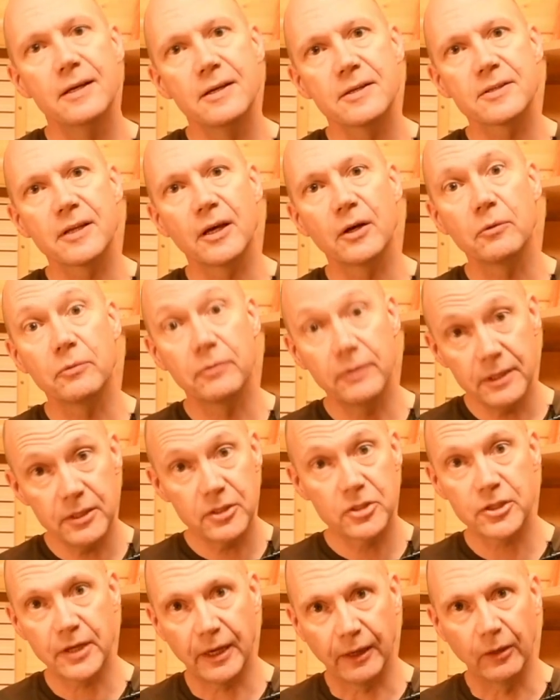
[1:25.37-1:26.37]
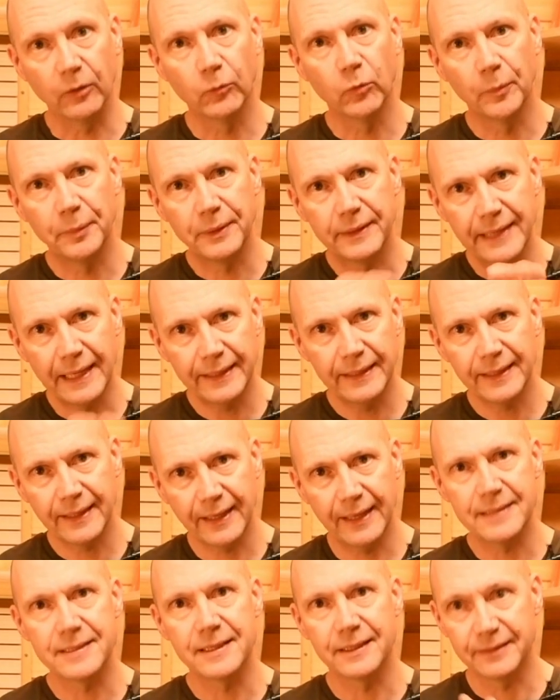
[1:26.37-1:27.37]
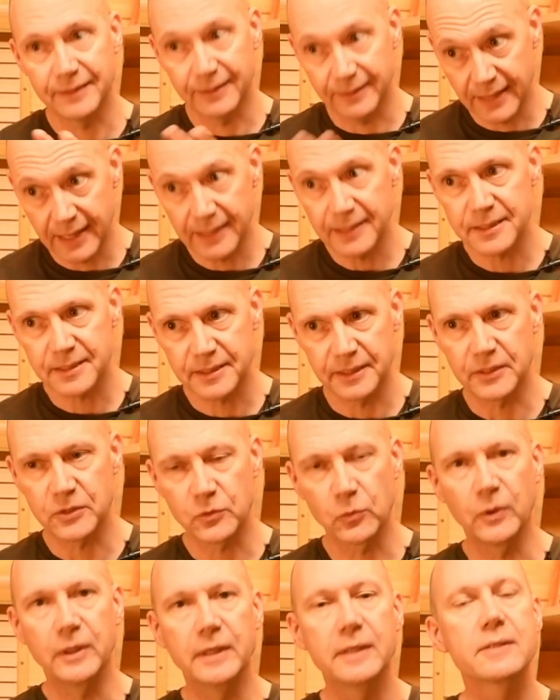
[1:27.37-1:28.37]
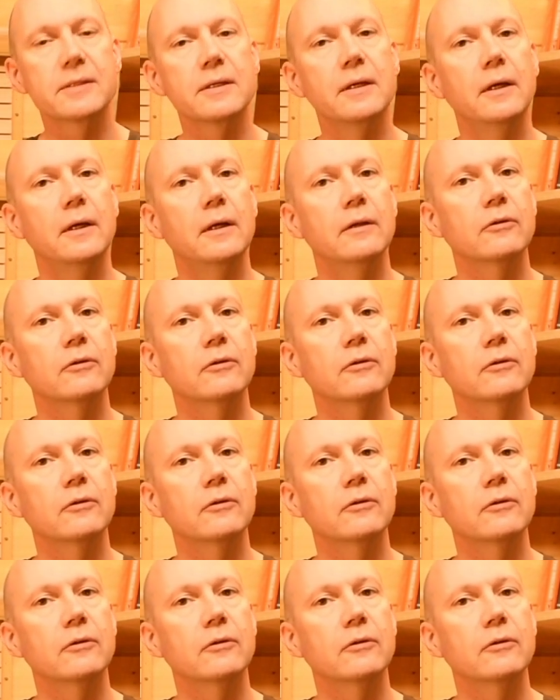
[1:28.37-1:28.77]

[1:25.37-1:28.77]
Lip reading: so this channel will be dedicating the next 6 weeks